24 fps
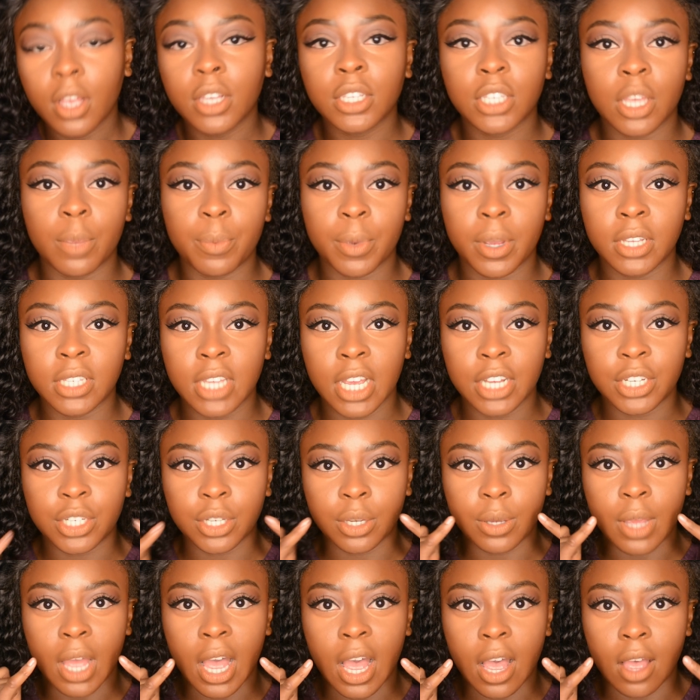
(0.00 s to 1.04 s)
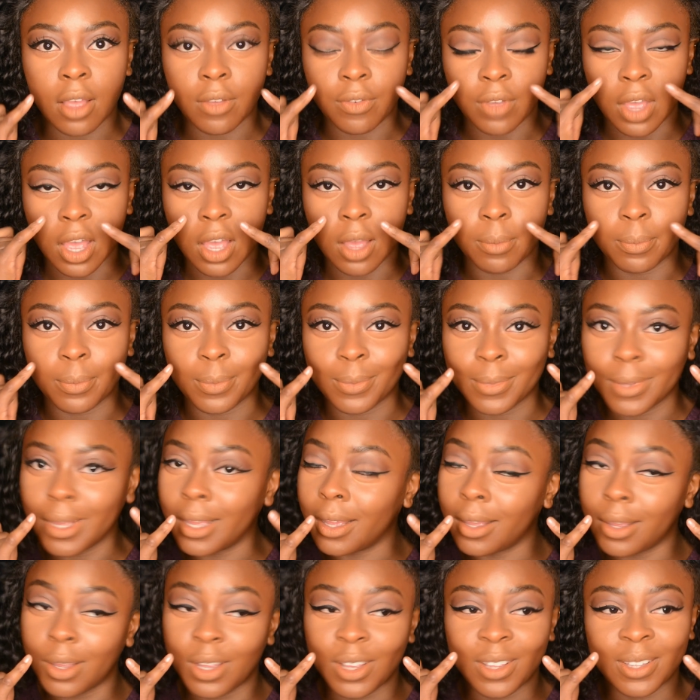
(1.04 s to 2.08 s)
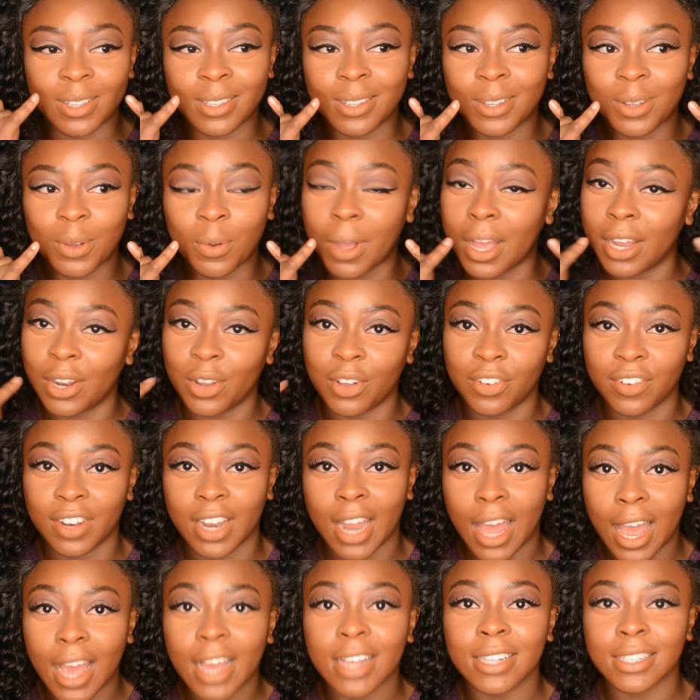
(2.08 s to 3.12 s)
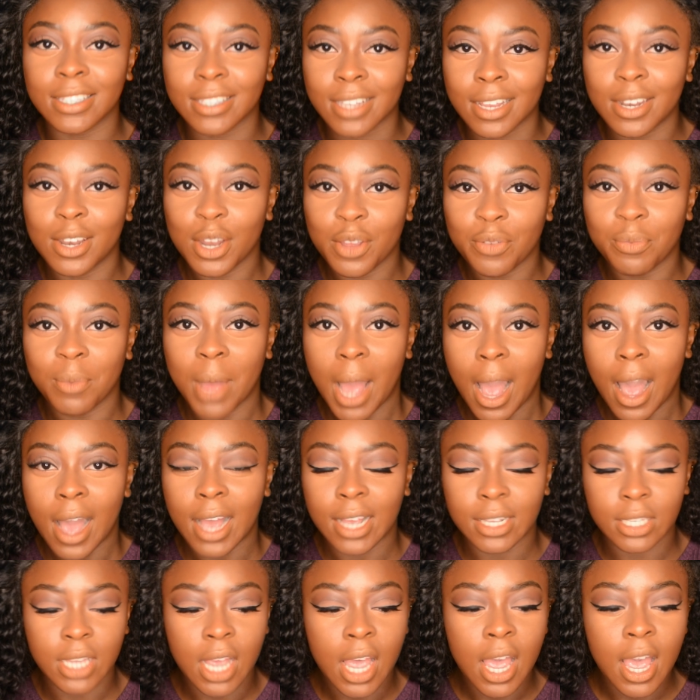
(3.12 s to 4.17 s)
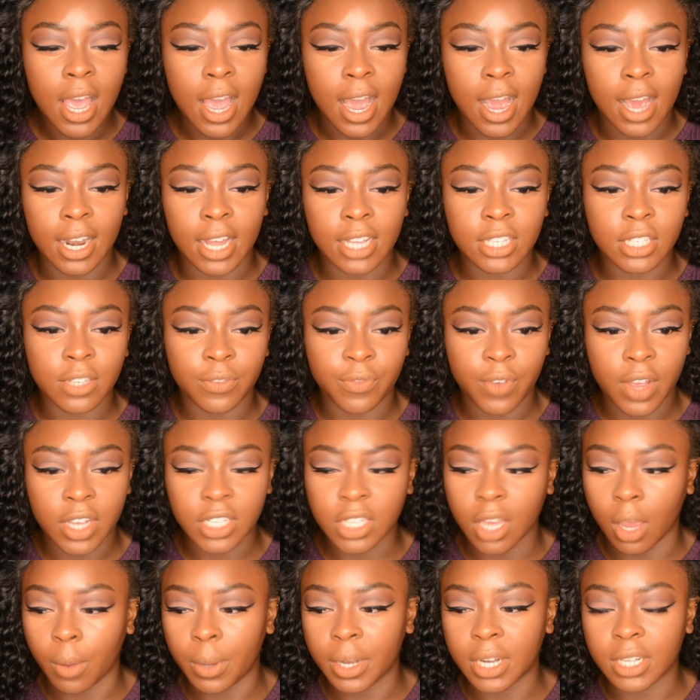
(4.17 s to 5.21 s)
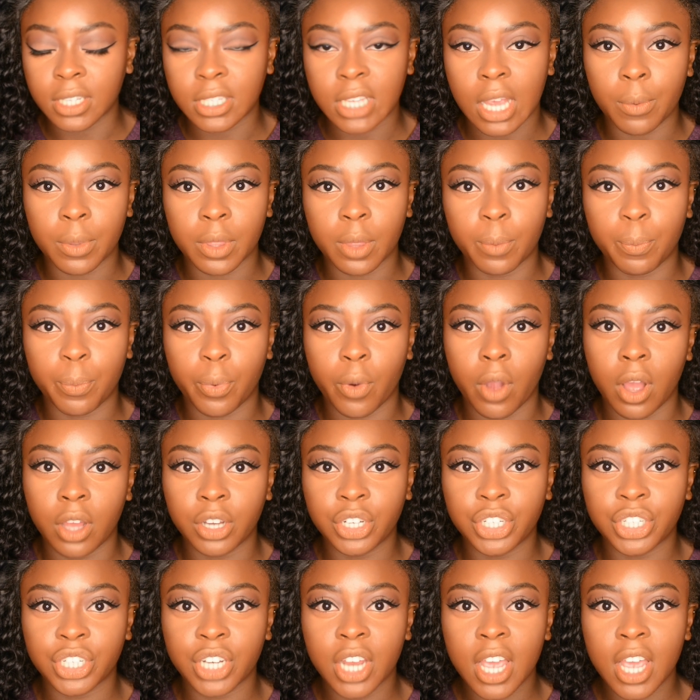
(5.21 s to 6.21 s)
So because I do have quite a lot of lines underneath my eyes, I like to first go in and set with a brush.